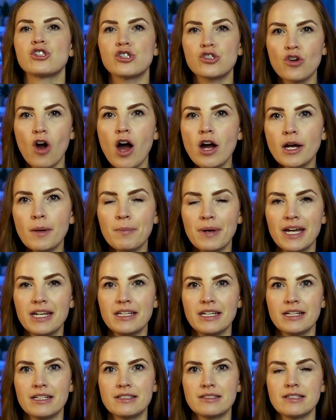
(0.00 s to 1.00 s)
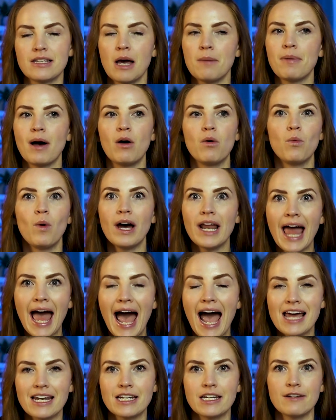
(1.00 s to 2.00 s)
strong opinions about what
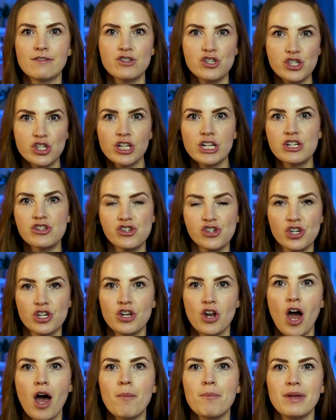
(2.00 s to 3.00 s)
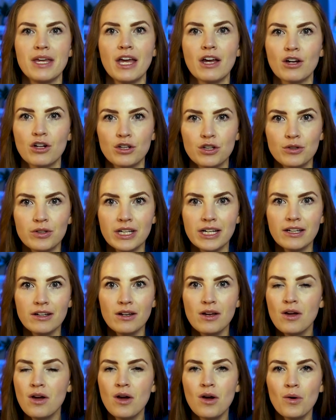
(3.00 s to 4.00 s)
additives should and should not be included
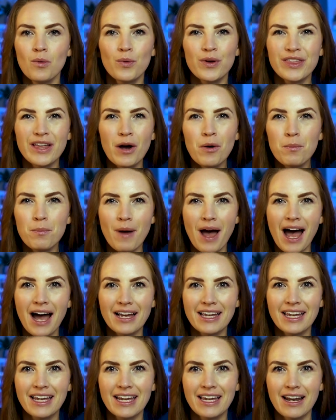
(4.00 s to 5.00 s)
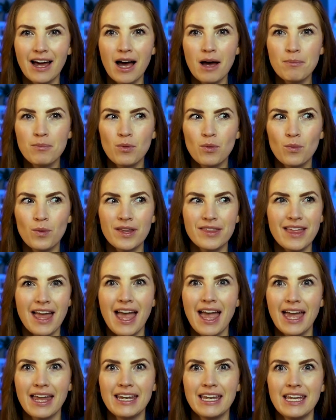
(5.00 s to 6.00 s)
without backing it up with
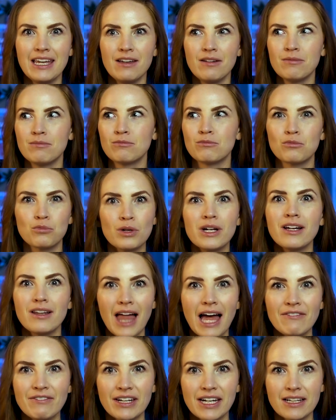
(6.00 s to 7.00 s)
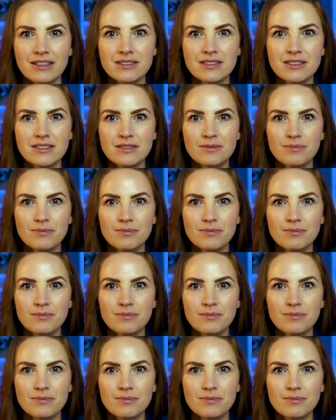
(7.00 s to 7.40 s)
any real evidence.